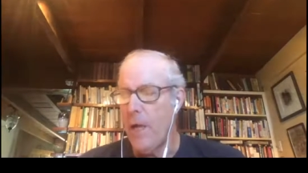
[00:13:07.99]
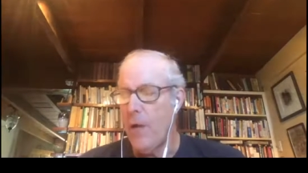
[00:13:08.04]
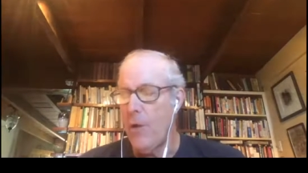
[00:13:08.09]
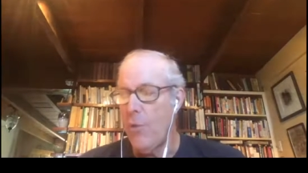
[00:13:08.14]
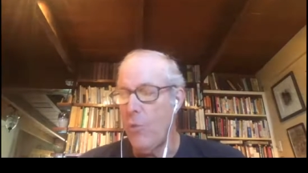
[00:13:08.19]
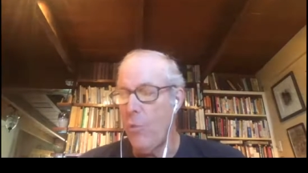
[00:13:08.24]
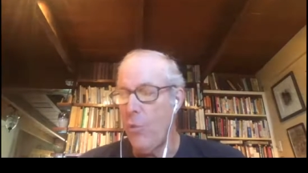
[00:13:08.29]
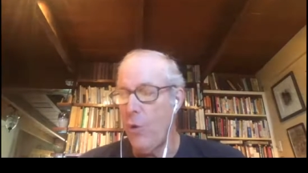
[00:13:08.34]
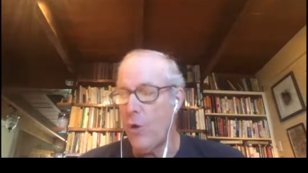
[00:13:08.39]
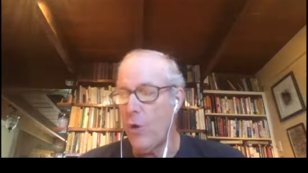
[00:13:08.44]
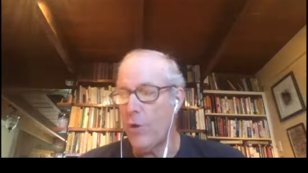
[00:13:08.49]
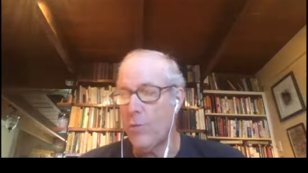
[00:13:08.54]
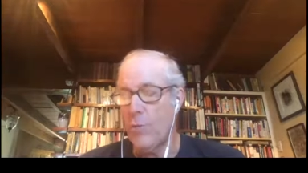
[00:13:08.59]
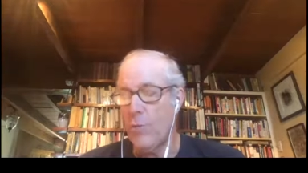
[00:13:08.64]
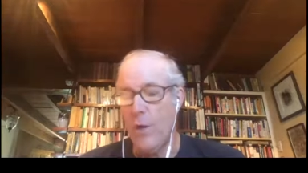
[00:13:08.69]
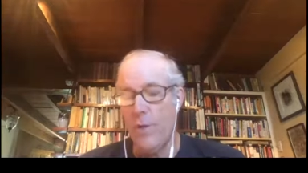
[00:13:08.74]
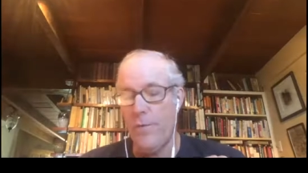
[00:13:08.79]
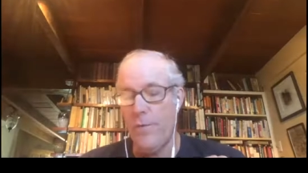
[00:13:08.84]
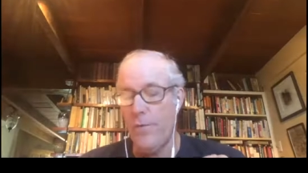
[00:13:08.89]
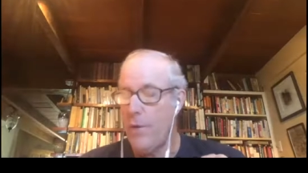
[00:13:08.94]
works
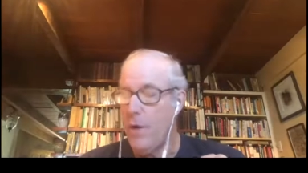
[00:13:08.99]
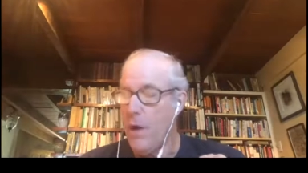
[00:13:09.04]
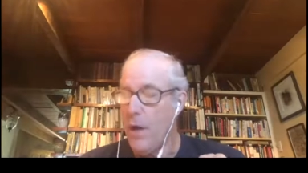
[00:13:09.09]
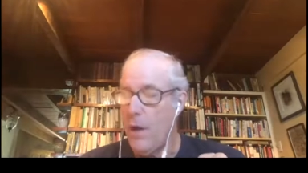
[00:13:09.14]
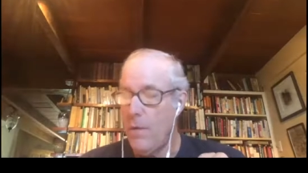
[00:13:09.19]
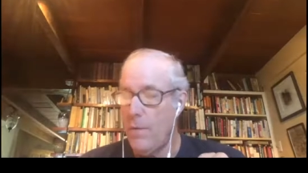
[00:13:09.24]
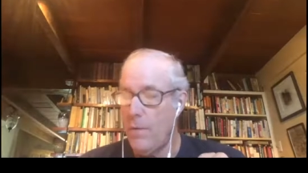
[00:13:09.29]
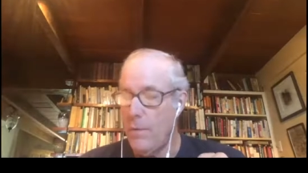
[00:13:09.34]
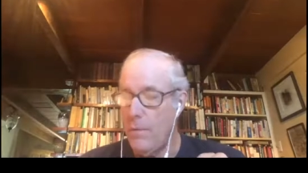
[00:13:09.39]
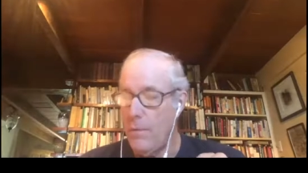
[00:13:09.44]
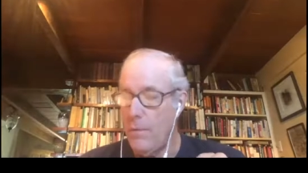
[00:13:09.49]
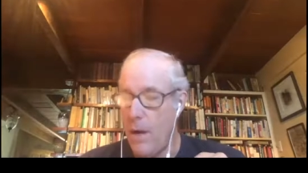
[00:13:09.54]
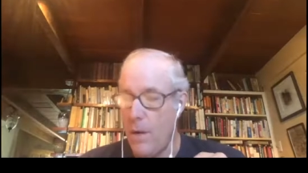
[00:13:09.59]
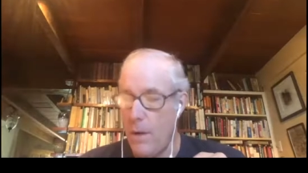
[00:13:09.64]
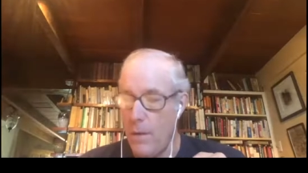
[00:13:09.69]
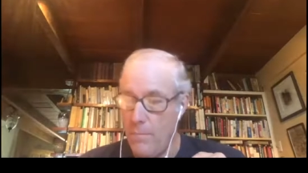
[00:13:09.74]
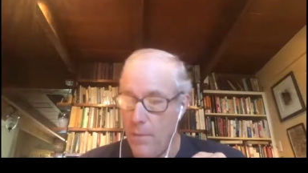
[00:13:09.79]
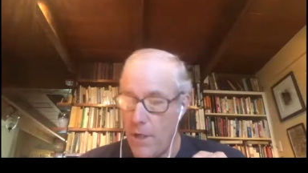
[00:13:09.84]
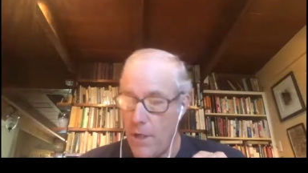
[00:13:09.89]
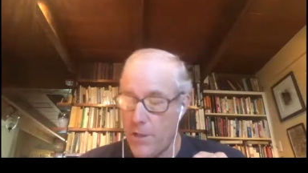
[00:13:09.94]
with
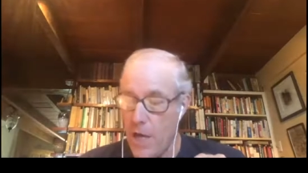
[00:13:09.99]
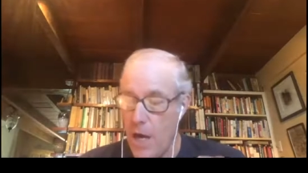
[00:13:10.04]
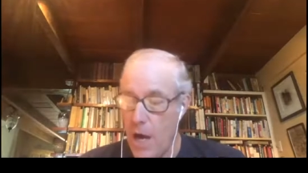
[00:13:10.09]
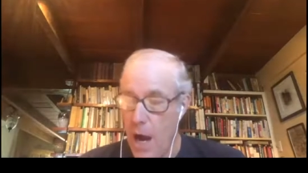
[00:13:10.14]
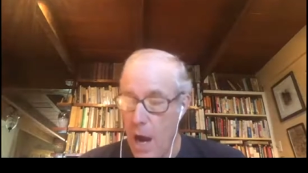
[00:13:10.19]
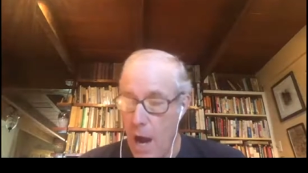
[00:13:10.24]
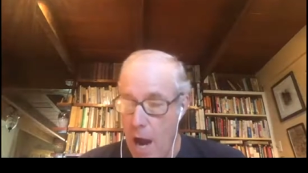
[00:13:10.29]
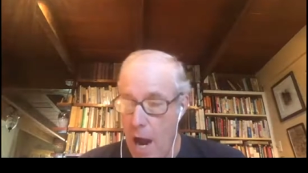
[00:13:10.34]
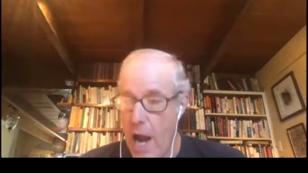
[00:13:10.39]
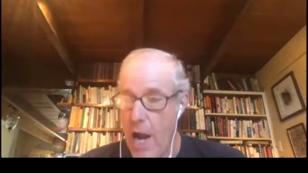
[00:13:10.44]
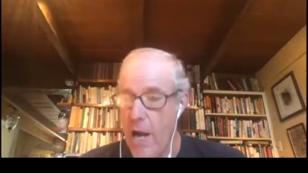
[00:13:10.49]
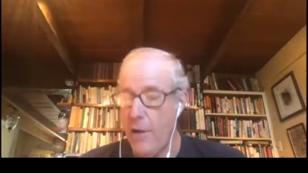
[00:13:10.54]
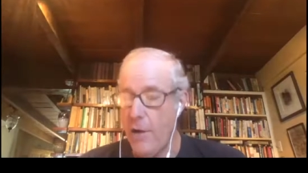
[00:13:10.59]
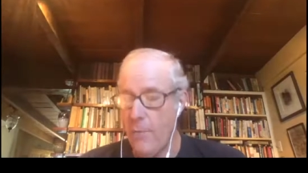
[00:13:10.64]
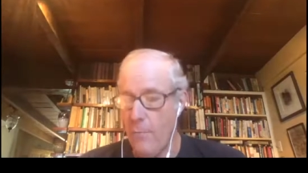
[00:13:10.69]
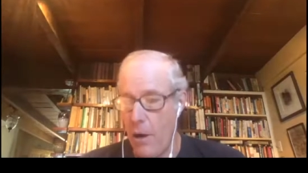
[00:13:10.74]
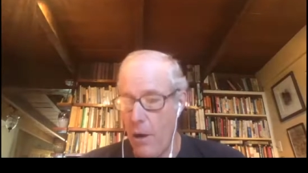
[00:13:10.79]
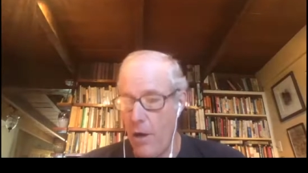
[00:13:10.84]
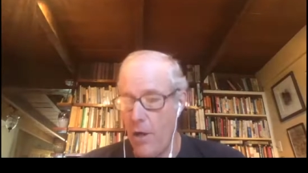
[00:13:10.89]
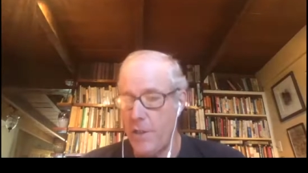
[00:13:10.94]
much higher
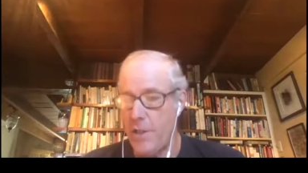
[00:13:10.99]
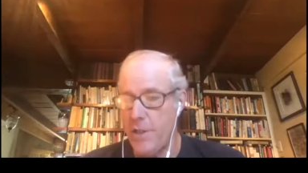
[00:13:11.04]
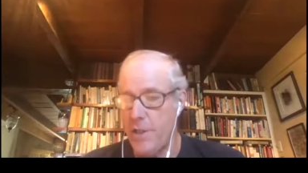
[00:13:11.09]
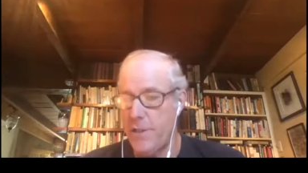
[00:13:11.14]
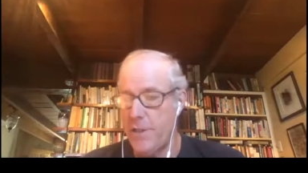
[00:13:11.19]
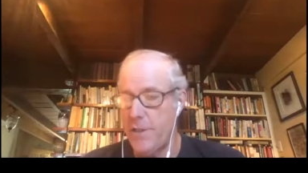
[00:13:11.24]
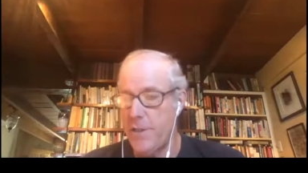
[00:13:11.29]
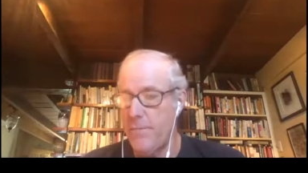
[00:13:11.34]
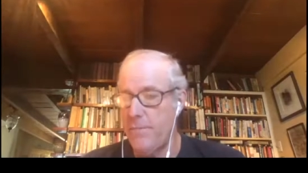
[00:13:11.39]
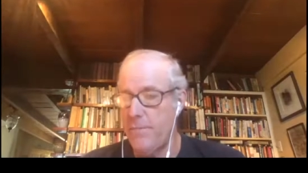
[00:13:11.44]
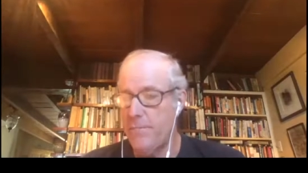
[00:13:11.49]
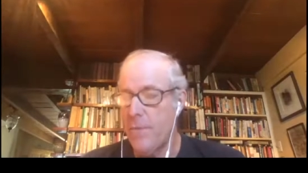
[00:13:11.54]
margins